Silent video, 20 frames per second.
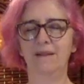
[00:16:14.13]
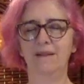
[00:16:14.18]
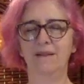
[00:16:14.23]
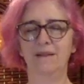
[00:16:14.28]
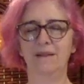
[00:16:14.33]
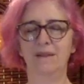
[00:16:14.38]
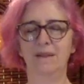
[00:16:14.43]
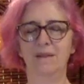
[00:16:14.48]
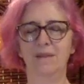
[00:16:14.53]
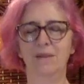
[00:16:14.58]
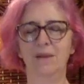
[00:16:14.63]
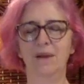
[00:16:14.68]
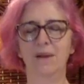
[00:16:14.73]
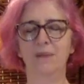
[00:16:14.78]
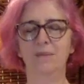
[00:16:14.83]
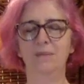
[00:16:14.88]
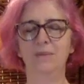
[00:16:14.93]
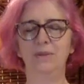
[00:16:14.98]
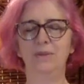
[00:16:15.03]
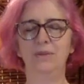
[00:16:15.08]
Come up
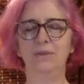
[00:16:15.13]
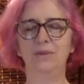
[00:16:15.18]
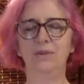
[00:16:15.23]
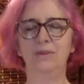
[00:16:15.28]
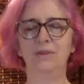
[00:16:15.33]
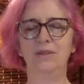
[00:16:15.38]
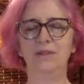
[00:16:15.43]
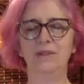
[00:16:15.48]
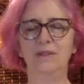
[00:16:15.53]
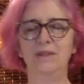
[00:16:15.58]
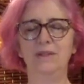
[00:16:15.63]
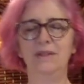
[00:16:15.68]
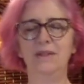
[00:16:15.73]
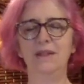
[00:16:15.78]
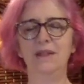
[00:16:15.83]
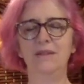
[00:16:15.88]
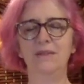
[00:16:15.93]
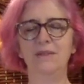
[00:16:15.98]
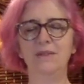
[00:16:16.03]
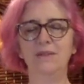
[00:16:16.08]
to the
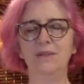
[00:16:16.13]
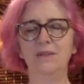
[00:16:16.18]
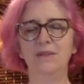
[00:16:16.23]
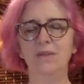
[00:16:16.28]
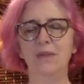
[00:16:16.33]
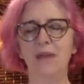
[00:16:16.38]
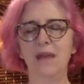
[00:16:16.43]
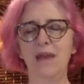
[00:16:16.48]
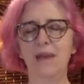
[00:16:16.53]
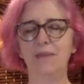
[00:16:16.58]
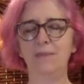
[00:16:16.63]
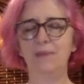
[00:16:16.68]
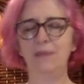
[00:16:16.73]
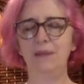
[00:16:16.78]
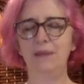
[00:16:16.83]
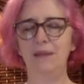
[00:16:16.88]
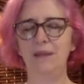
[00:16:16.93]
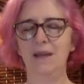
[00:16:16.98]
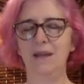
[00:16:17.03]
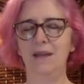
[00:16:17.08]
C7. So happy.
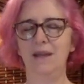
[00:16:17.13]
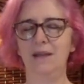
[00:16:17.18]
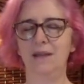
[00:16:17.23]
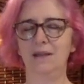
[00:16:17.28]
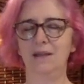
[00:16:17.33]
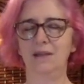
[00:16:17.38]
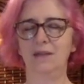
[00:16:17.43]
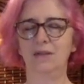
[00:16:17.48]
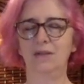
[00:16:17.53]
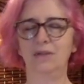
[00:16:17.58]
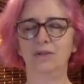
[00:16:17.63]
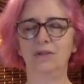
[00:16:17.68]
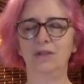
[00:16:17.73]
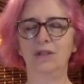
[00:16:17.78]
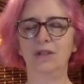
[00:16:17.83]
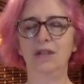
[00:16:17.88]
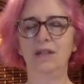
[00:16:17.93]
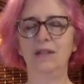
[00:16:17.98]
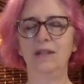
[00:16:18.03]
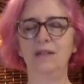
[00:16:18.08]
Tuck your
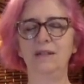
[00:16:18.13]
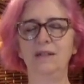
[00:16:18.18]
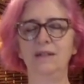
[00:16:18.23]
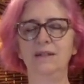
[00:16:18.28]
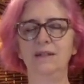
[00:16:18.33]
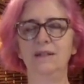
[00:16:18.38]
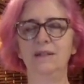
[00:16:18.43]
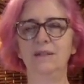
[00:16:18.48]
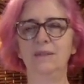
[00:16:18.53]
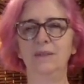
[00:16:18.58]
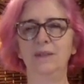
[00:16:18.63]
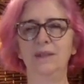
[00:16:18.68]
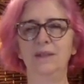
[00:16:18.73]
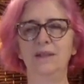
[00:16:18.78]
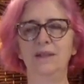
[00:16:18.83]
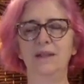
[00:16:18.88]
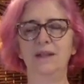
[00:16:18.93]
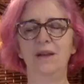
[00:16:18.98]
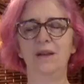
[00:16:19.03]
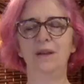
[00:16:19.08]
chin in a little bit to
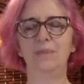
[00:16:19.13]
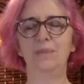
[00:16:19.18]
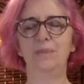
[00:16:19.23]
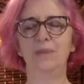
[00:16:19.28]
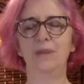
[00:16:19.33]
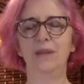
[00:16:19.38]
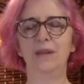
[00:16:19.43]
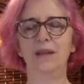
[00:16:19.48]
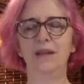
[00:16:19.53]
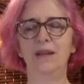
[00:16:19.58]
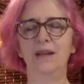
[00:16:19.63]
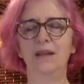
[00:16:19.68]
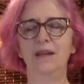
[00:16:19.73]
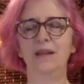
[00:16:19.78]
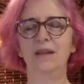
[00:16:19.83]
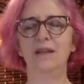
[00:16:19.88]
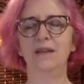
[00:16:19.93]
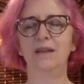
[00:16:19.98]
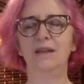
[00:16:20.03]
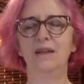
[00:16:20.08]
help bring
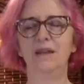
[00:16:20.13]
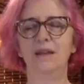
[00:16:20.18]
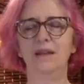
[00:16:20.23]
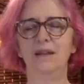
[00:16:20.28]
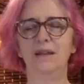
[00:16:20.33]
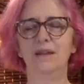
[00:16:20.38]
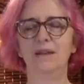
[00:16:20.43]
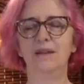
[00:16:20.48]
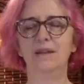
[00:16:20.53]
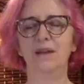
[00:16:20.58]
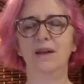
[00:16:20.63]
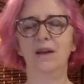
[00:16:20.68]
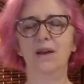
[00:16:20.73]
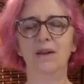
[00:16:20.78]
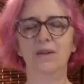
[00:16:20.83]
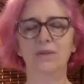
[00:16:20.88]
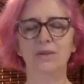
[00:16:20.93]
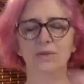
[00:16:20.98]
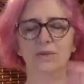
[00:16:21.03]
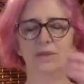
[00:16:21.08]
the all
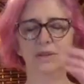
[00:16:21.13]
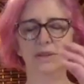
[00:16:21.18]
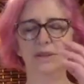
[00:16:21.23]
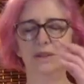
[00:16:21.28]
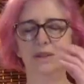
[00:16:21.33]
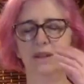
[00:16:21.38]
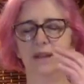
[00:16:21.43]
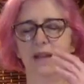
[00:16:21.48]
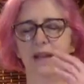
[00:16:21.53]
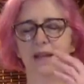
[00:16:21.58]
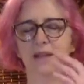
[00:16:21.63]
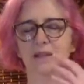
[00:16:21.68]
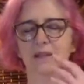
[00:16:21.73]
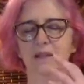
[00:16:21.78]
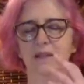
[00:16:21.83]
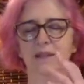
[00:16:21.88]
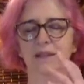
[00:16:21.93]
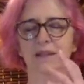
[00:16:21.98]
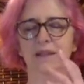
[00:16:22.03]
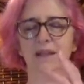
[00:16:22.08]
those little guys
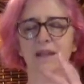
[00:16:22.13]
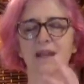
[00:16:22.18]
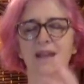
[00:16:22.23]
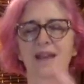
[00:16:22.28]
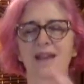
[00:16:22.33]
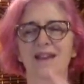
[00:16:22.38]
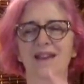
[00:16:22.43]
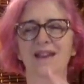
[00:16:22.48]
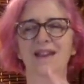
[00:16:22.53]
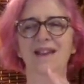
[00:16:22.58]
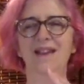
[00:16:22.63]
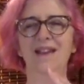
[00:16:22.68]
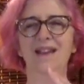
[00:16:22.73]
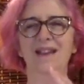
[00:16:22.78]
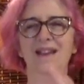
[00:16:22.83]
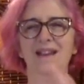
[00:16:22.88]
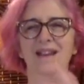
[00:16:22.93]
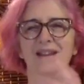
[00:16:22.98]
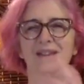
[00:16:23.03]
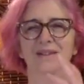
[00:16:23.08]
in the
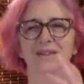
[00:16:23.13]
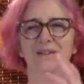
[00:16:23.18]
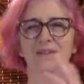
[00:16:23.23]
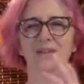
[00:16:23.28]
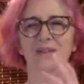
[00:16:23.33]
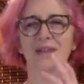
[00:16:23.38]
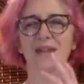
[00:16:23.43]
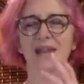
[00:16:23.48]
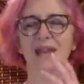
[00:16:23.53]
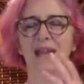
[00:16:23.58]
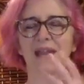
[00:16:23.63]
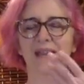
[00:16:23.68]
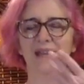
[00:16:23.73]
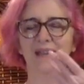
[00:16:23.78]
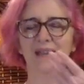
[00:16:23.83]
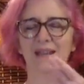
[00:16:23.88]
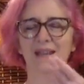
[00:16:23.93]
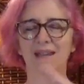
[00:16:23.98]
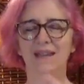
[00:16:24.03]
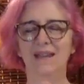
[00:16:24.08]
in your neck
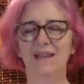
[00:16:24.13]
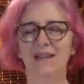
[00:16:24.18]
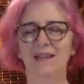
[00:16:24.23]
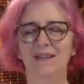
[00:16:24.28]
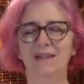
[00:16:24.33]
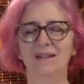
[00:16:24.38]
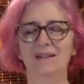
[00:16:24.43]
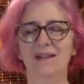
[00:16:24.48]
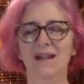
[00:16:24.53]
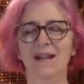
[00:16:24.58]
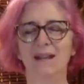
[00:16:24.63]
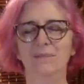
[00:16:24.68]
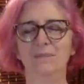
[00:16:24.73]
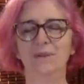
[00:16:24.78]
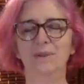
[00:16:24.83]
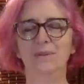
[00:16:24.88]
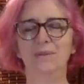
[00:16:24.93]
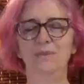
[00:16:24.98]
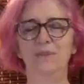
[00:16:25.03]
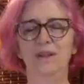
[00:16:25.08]
in alignment
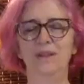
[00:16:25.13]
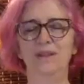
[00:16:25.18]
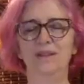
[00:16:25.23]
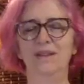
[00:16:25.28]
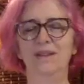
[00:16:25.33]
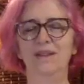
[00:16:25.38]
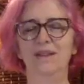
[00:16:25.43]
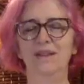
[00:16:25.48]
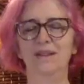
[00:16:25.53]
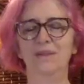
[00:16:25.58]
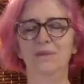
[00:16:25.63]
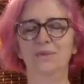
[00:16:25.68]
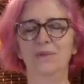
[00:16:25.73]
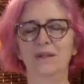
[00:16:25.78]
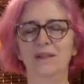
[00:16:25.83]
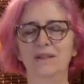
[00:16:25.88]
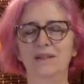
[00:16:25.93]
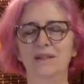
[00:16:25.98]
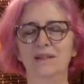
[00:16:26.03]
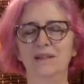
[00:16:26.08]
with the
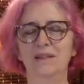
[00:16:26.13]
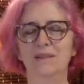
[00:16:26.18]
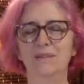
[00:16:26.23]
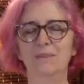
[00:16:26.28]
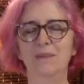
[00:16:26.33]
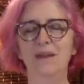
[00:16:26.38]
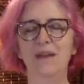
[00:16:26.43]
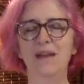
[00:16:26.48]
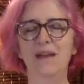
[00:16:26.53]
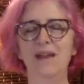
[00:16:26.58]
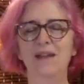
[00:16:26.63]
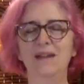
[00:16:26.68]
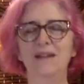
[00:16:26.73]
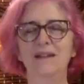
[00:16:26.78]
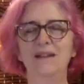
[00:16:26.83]
rest of the spine.